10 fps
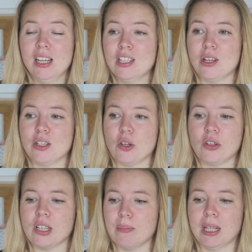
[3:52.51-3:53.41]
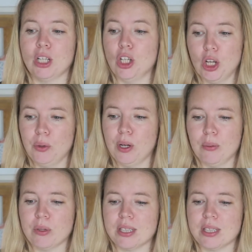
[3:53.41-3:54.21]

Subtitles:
So it's not something new, it was